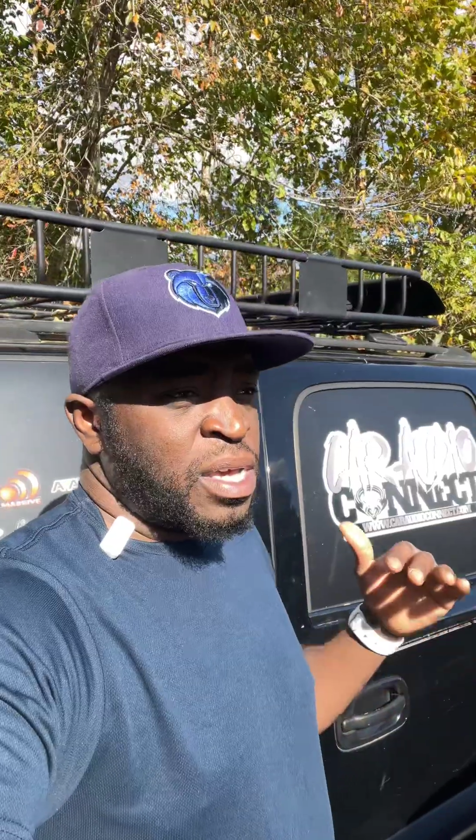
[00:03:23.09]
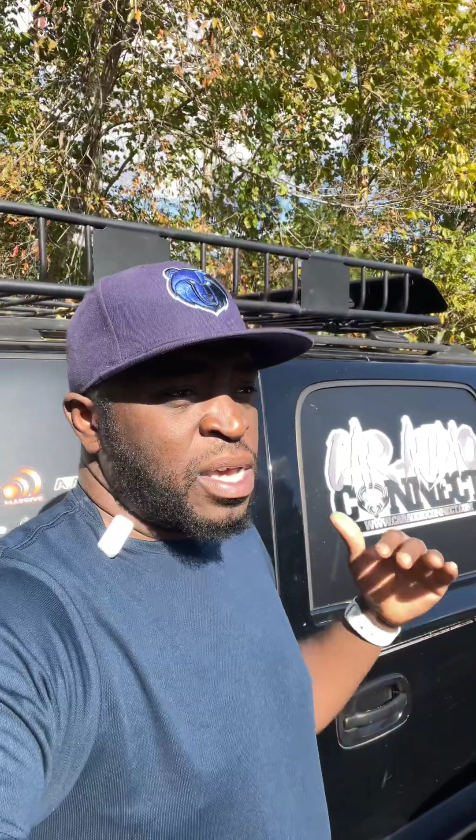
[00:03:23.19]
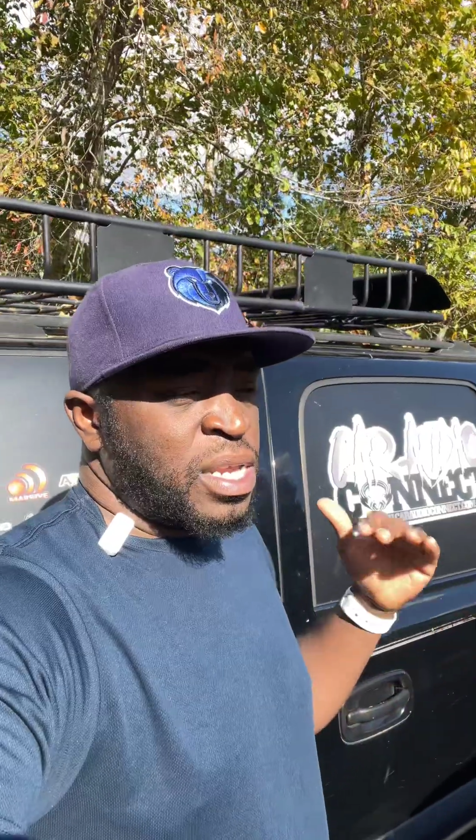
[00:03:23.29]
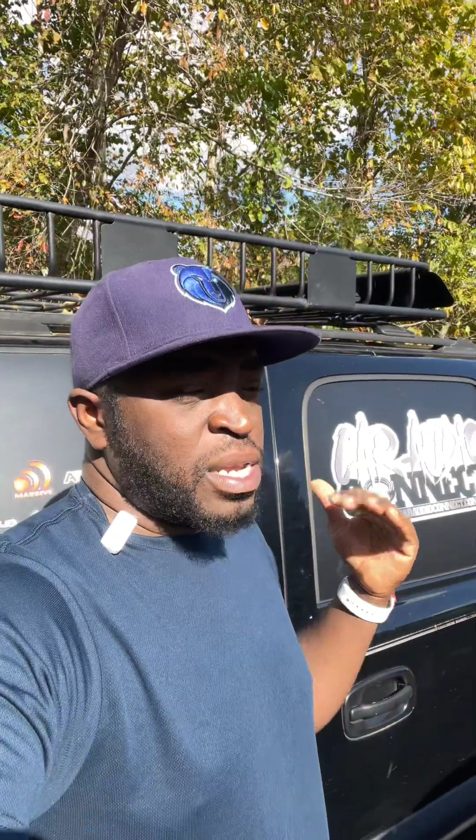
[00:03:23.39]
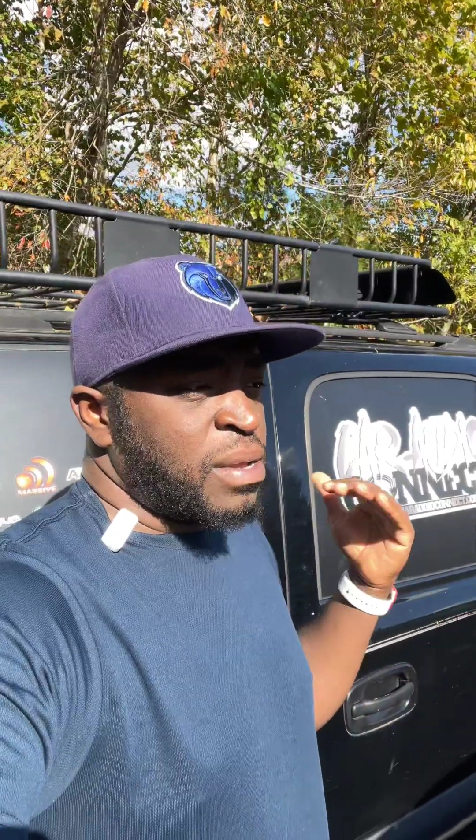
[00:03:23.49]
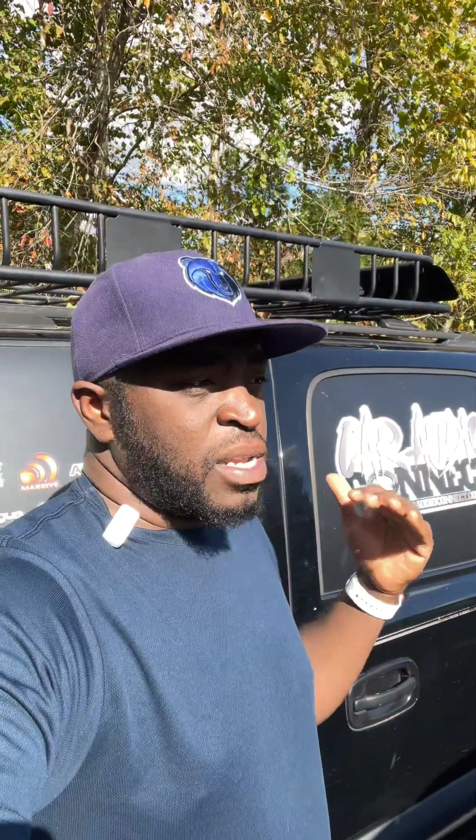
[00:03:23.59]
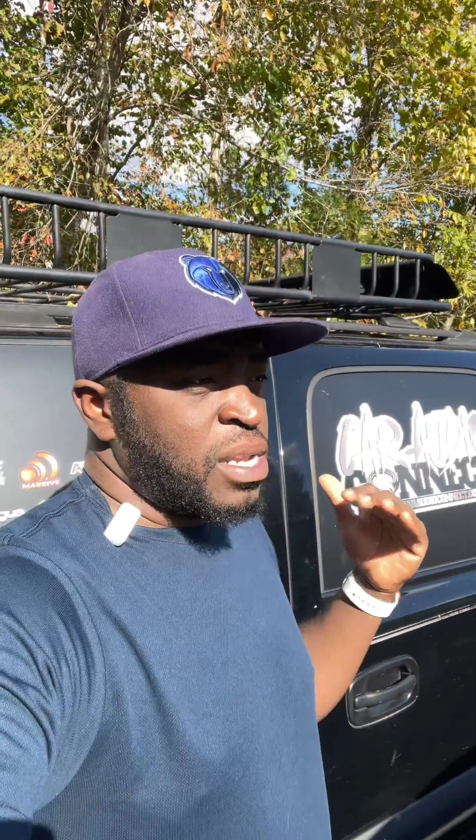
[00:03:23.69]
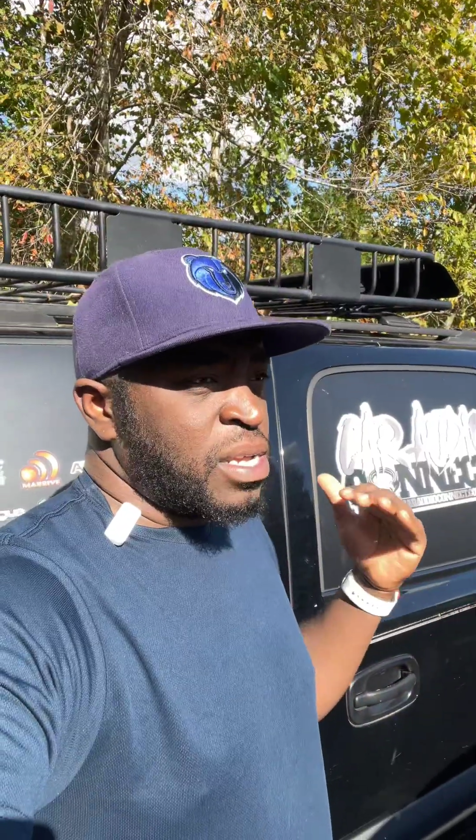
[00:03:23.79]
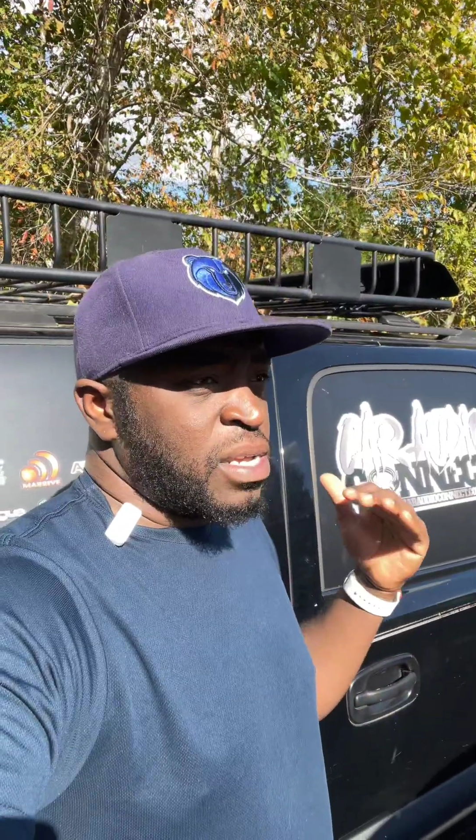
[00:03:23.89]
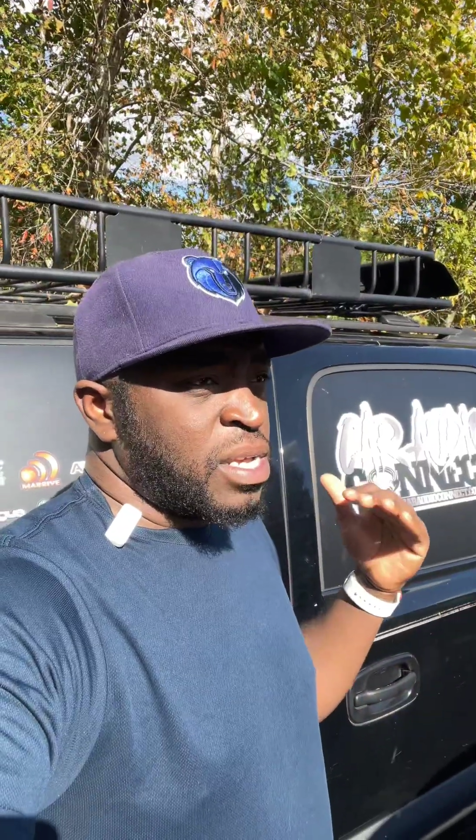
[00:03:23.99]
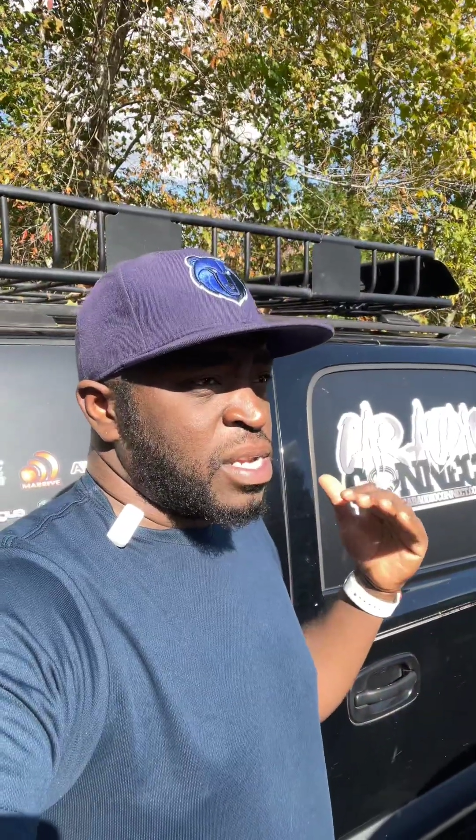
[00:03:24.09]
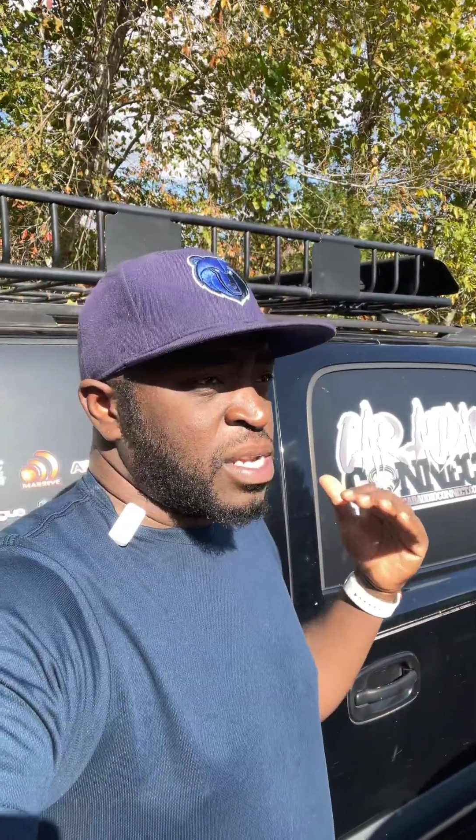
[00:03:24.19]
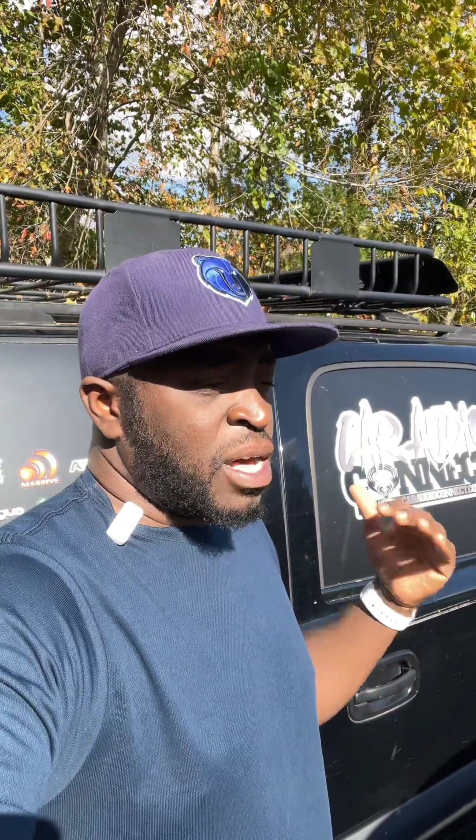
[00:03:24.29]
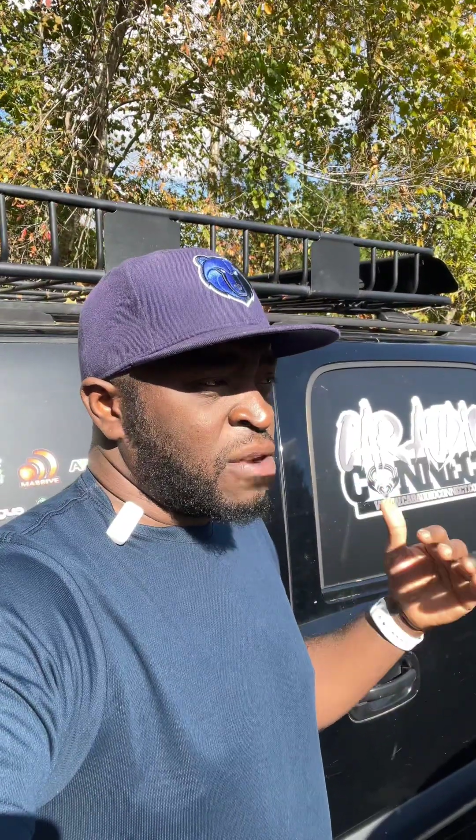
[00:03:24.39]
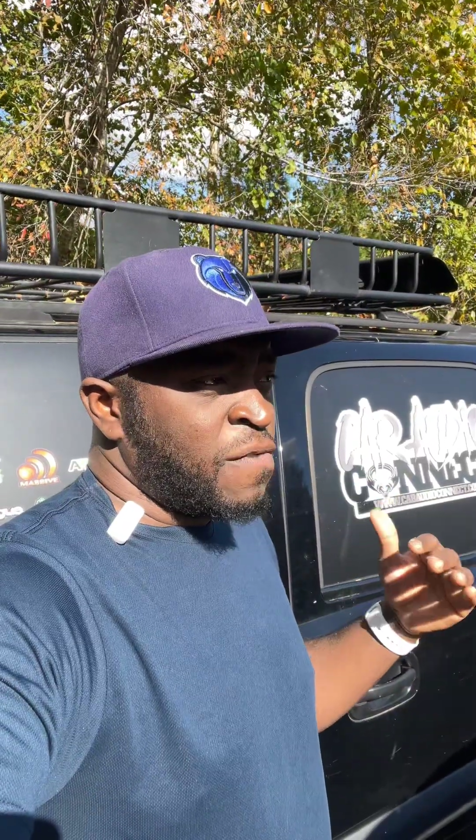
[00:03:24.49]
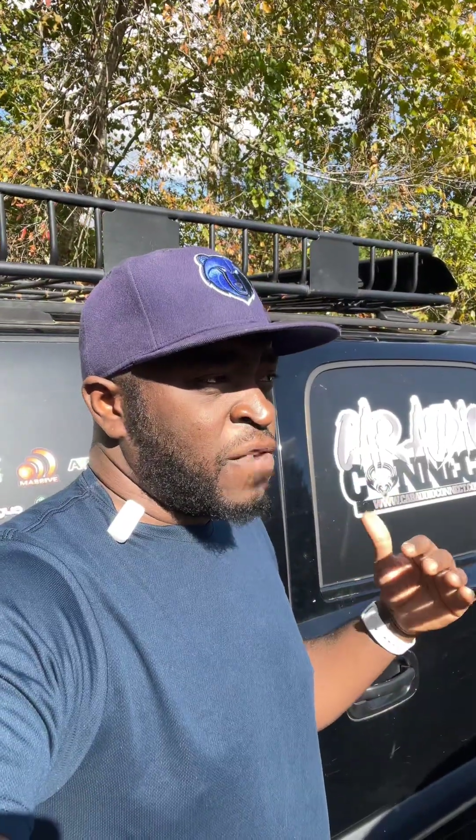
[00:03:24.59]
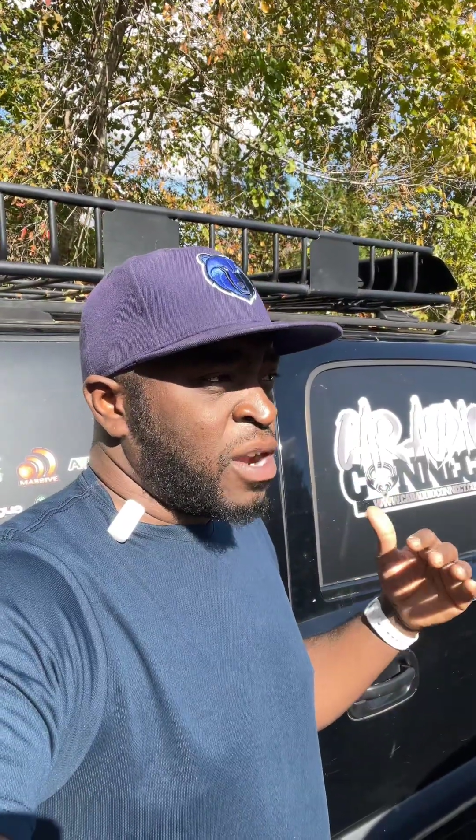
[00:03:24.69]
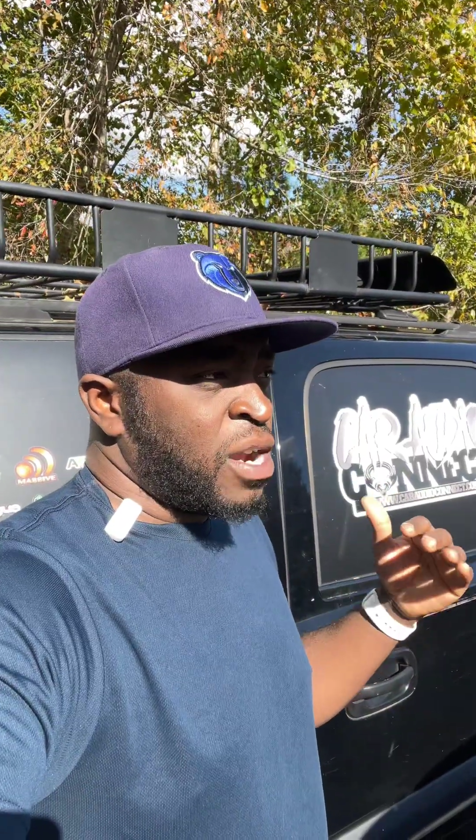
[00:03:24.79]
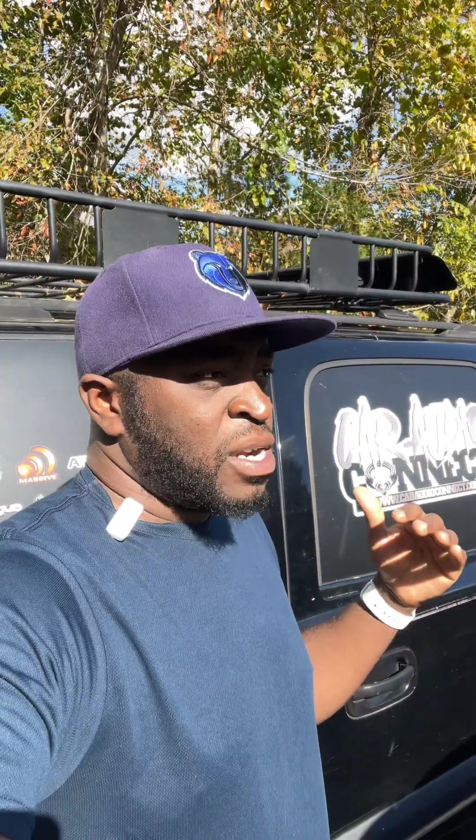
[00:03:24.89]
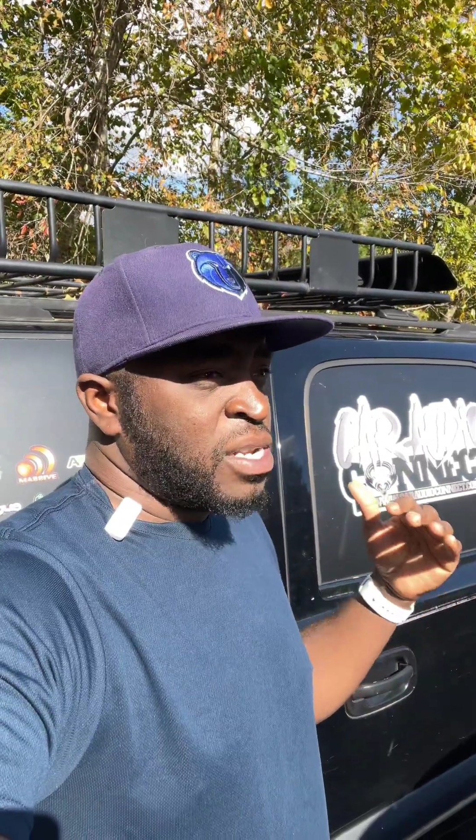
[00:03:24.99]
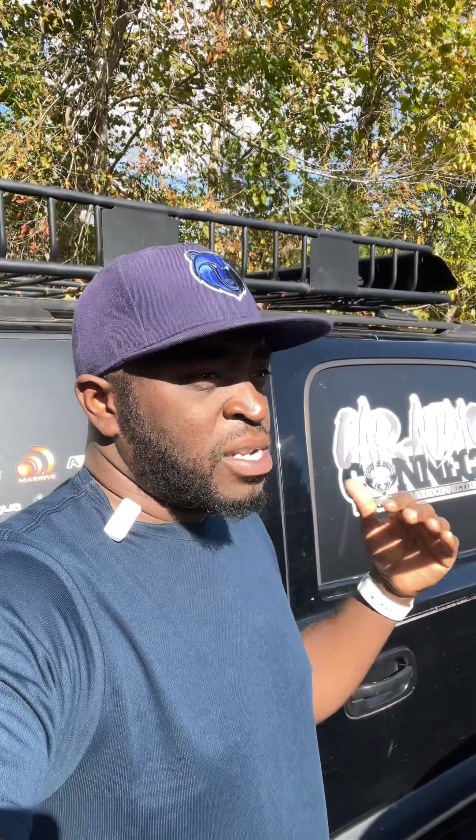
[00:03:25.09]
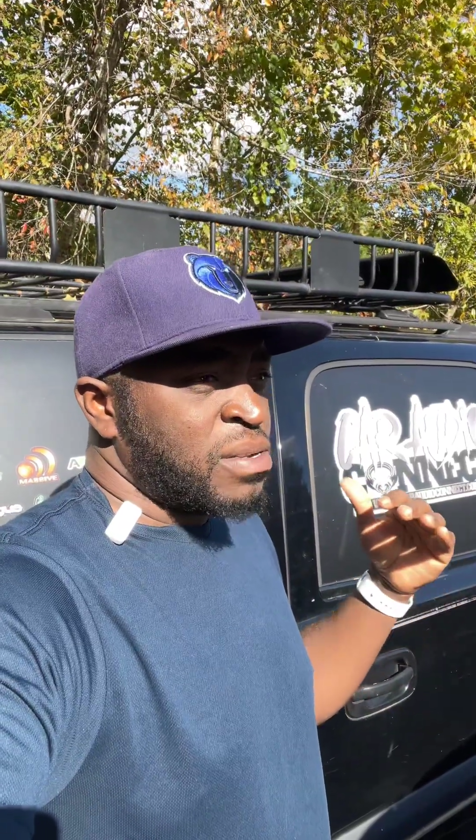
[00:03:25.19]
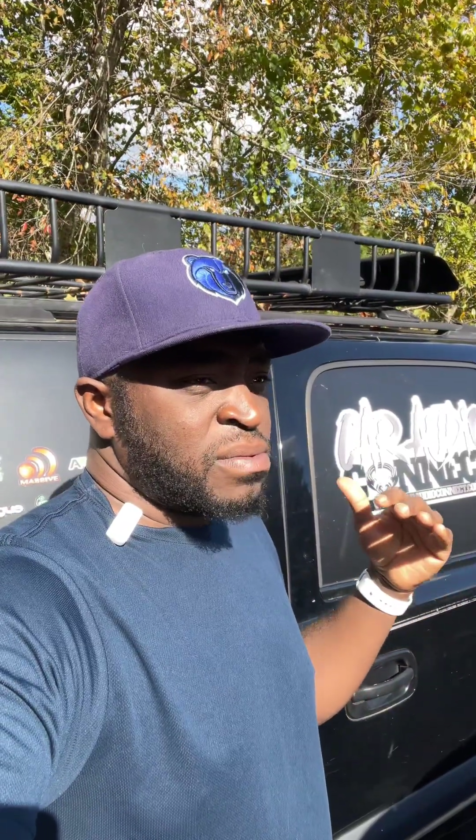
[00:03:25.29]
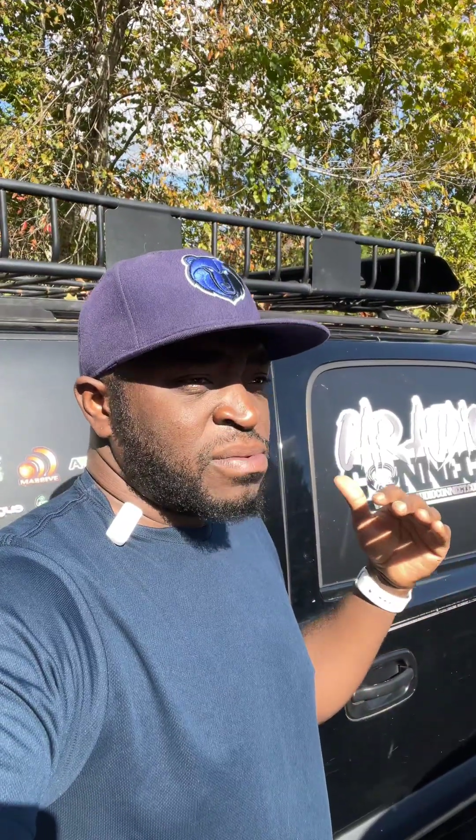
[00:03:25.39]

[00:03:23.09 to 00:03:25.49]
and it caught on fire, and it